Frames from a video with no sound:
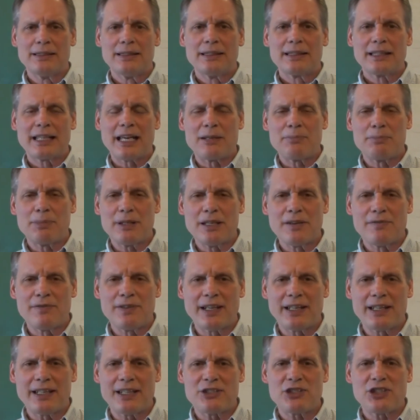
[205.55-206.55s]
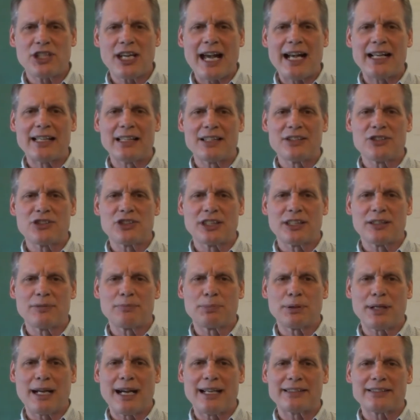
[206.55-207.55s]
can be a very challenging
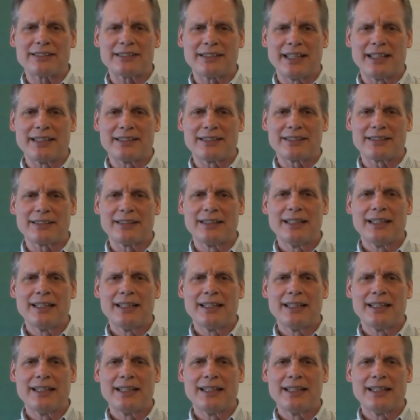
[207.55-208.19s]
process.